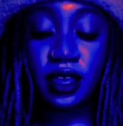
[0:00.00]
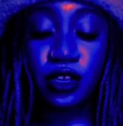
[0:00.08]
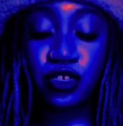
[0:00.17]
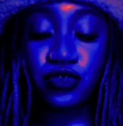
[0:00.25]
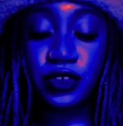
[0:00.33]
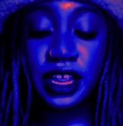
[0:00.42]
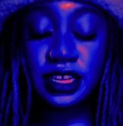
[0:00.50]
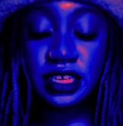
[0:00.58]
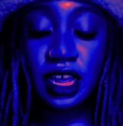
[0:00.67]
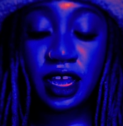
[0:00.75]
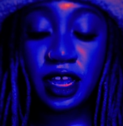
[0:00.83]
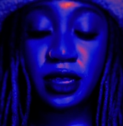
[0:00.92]
a great
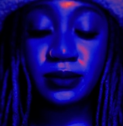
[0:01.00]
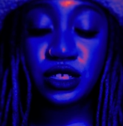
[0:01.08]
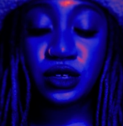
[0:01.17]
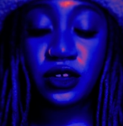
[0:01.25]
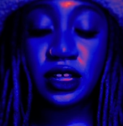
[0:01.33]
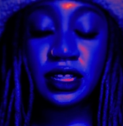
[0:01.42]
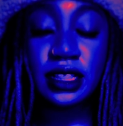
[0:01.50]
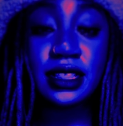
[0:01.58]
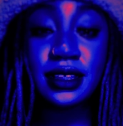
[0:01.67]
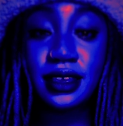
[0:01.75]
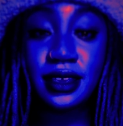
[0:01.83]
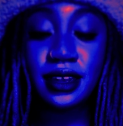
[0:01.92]
time to
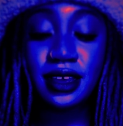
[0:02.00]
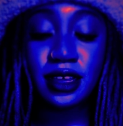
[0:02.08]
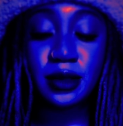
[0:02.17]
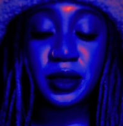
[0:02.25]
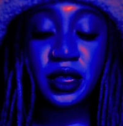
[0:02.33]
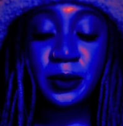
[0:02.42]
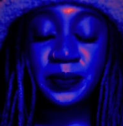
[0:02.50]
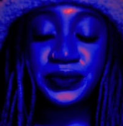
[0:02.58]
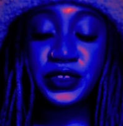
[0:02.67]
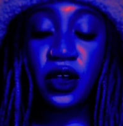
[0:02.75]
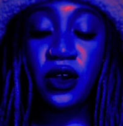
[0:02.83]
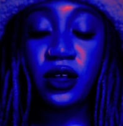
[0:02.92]
clean up
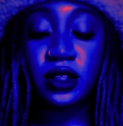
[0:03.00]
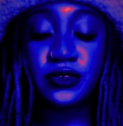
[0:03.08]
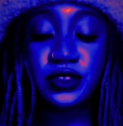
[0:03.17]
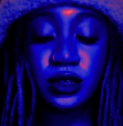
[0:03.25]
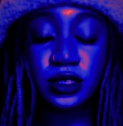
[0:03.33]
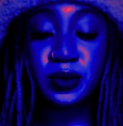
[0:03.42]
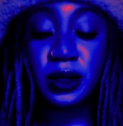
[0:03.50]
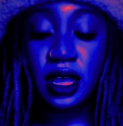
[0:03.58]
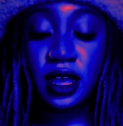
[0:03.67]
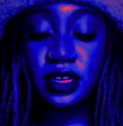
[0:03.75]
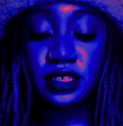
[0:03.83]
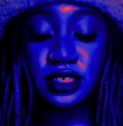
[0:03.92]
all of those
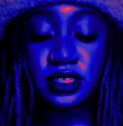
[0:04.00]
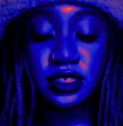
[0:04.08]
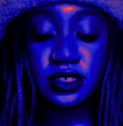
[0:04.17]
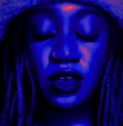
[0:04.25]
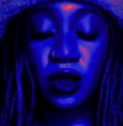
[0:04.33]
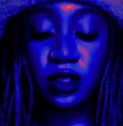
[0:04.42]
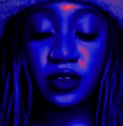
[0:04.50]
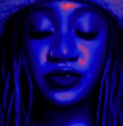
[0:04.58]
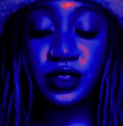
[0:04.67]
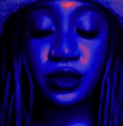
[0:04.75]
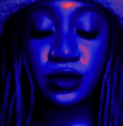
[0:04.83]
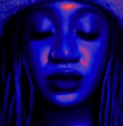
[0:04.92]
blockages, all
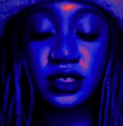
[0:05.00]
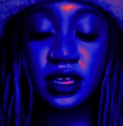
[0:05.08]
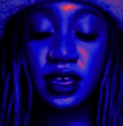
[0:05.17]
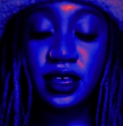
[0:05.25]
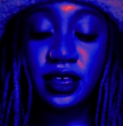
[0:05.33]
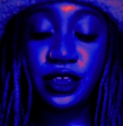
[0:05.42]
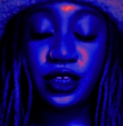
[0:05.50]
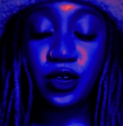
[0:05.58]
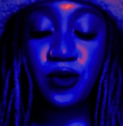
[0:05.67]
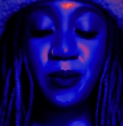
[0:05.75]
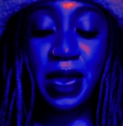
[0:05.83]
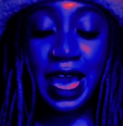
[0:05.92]
of those,
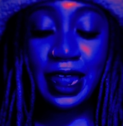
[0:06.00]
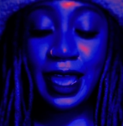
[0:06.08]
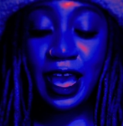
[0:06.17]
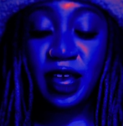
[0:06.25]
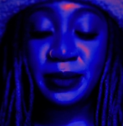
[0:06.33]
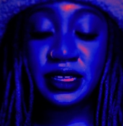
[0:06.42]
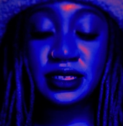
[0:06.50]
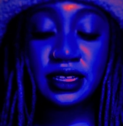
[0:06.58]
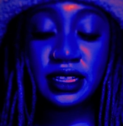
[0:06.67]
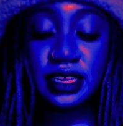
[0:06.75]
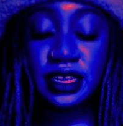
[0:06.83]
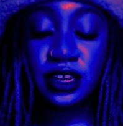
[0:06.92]
bad habits,
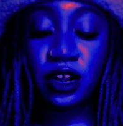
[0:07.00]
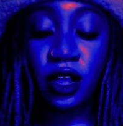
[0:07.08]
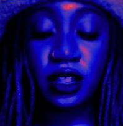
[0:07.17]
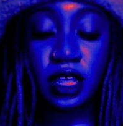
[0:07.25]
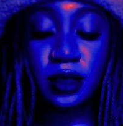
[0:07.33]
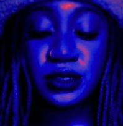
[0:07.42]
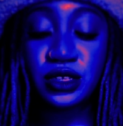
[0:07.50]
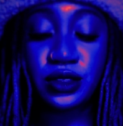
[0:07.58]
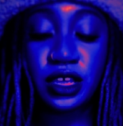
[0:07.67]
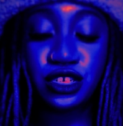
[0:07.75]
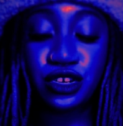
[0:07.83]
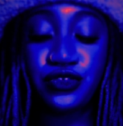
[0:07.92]
clean it all up so
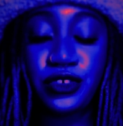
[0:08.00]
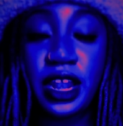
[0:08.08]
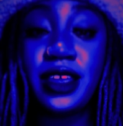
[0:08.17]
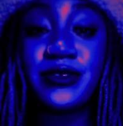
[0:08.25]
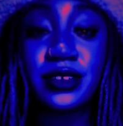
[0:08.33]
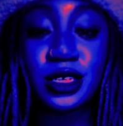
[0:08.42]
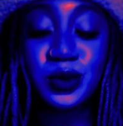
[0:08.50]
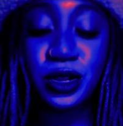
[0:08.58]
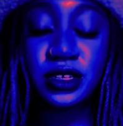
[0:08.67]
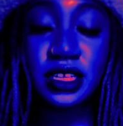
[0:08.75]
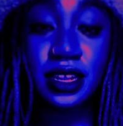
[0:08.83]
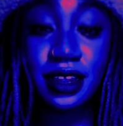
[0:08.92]
that you're ready for this
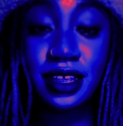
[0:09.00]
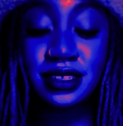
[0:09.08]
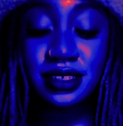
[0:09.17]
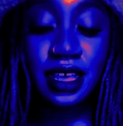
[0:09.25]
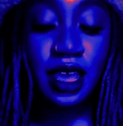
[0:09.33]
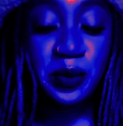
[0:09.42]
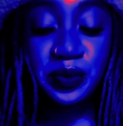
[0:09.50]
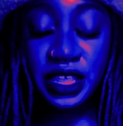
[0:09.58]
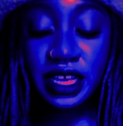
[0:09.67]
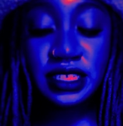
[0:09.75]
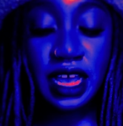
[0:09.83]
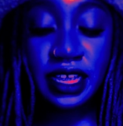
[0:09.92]
person. It's
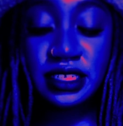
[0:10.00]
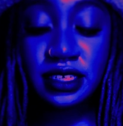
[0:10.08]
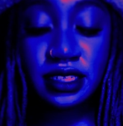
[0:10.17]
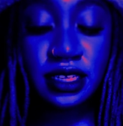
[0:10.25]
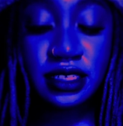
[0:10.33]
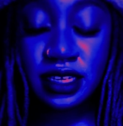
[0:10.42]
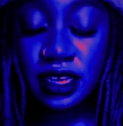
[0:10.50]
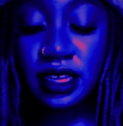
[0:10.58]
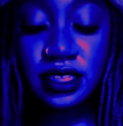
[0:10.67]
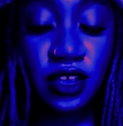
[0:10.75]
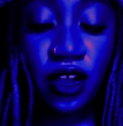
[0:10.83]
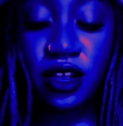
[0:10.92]
idealistic.
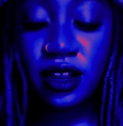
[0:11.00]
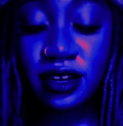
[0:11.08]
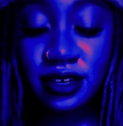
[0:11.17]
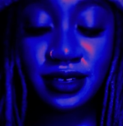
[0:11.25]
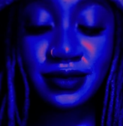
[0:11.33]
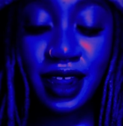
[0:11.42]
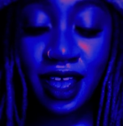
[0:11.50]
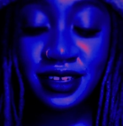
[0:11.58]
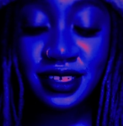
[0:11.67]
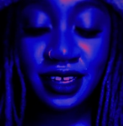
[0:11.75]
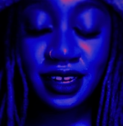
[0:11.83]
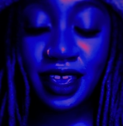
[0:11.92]
It's hard
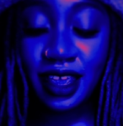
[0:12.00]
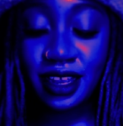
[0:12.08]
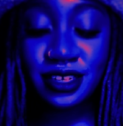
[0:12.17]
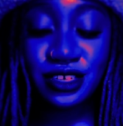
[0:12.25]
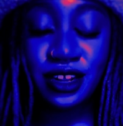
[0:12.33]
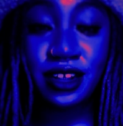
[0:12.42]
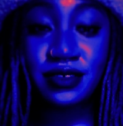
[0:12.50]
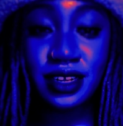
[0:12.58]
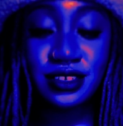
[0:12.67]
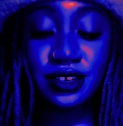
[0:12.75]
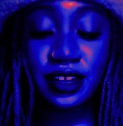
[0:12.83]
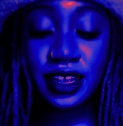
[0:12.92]
not to engage during
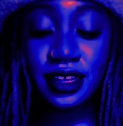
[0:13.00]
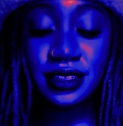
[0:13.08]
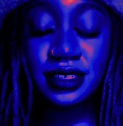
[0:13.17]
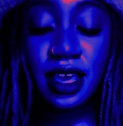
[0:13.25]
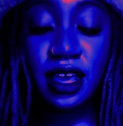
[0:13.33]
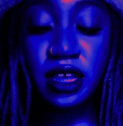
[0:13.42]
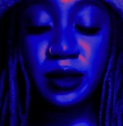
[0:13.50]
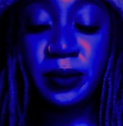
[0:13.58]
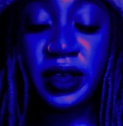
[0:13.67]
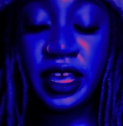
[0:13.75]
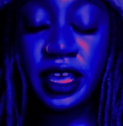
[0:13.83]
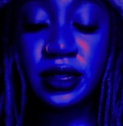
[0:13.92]
retrogrades,
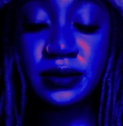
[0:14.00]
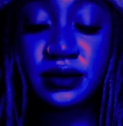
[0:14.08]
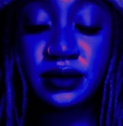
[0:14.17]
but